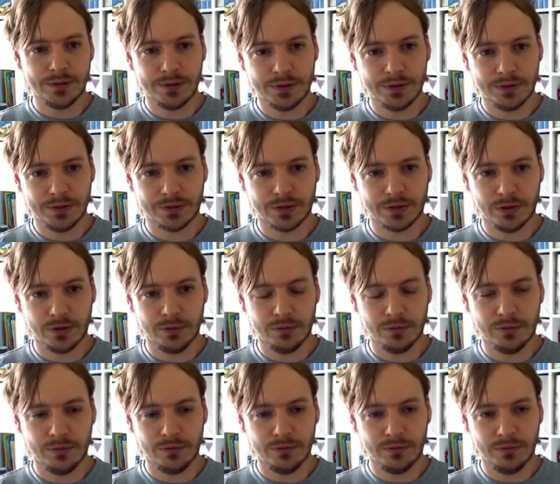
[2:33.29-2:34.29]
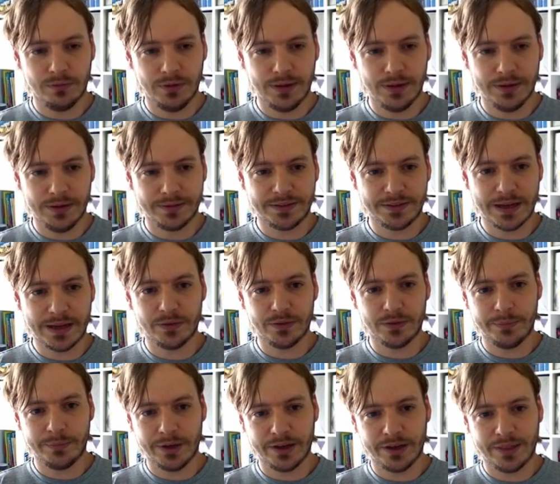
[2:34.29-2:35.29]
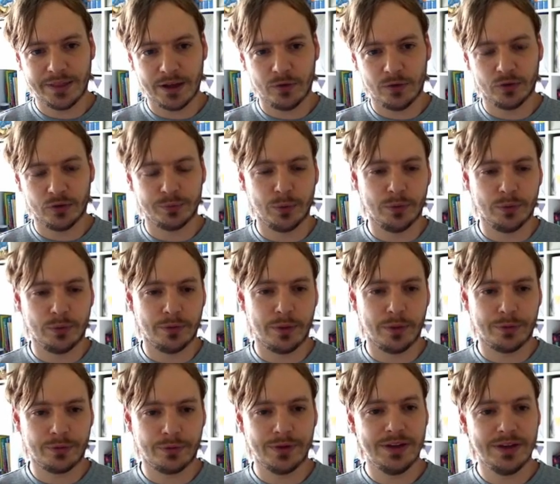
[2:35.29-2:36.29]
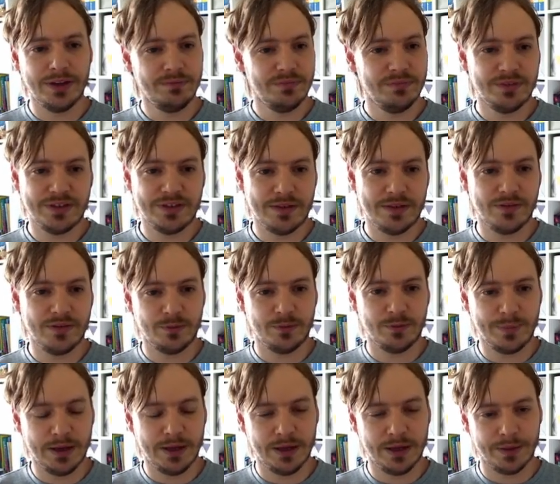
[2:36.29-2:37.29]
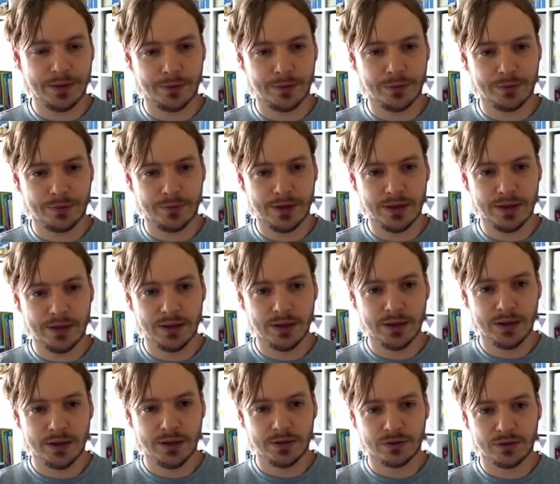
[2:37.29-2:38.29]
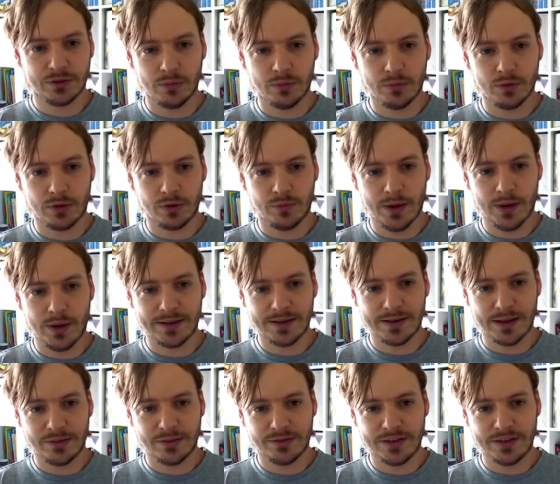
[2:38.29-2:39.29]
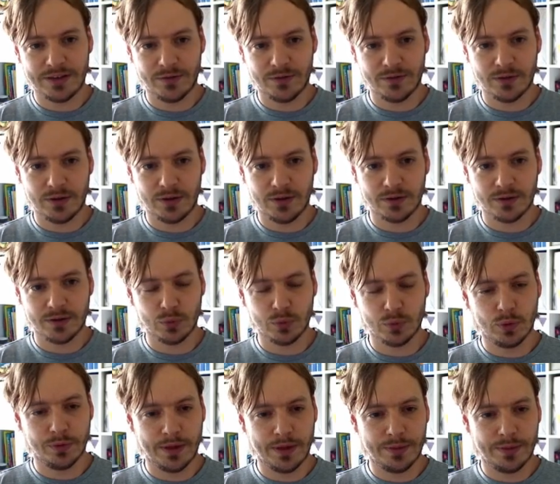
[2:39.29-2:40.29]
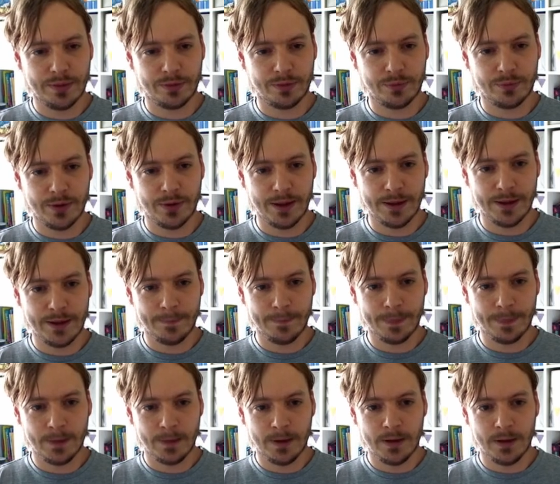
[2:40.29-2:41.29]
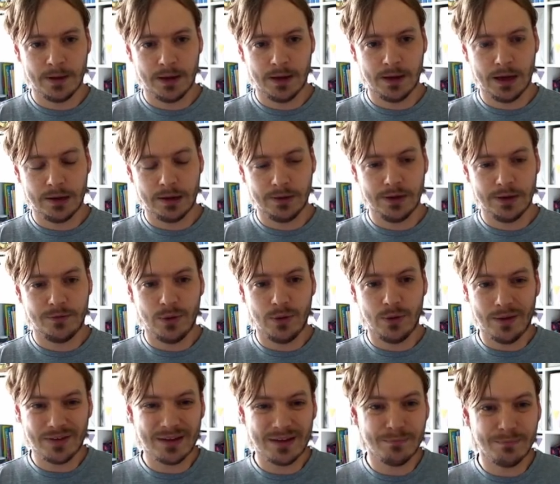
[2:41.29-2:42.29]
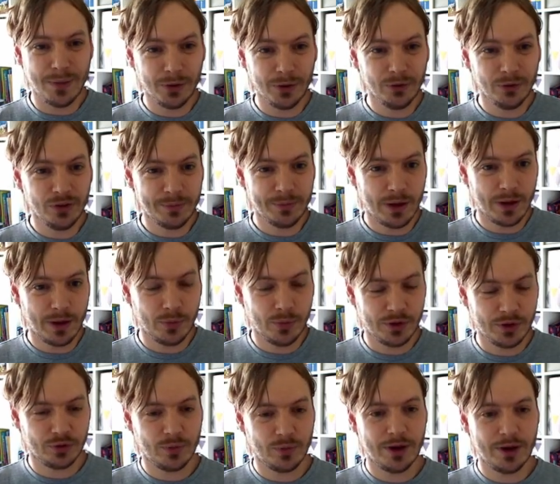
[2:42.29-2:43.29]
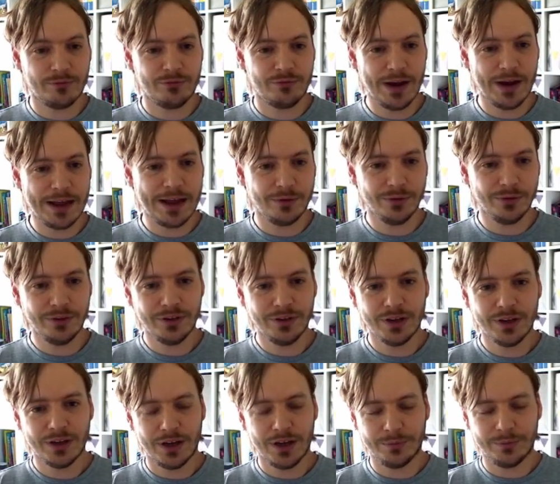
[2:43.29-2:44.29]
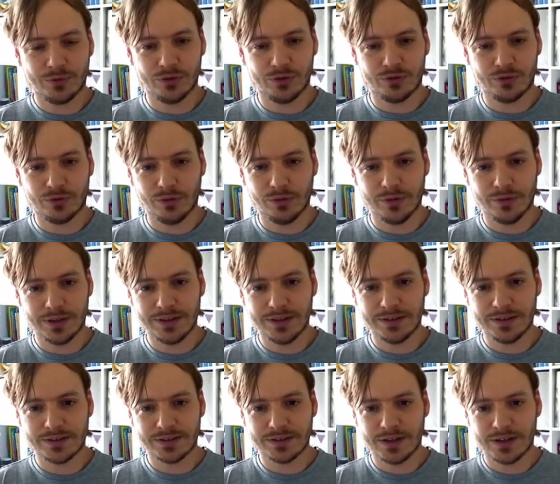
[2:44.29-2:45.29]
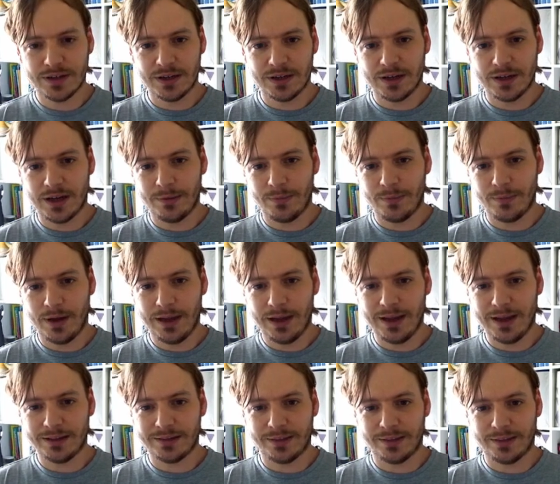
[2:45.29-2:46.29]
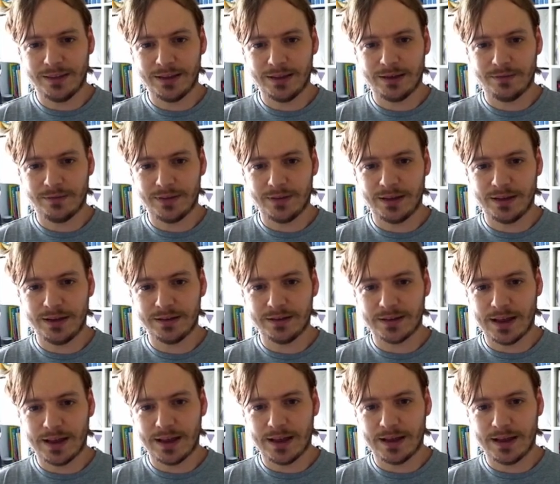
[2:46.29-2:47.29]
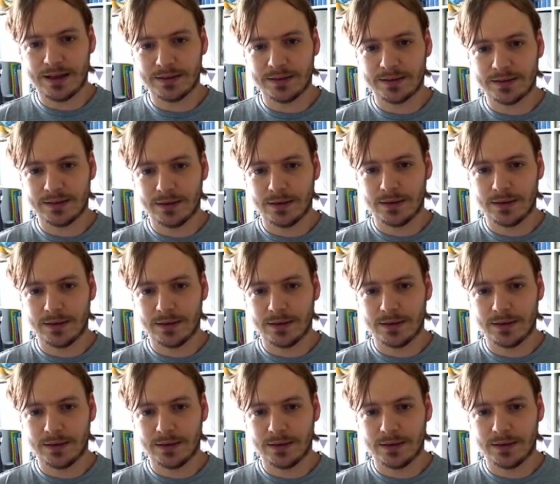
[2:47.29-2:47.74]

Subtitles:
So is 7 bigger than or smaller than 3? 7 is bigger than 3. So I'm going to write down 7 is more than 3. Now, if you ever get muddled about which way round to draw these, I like to think of these as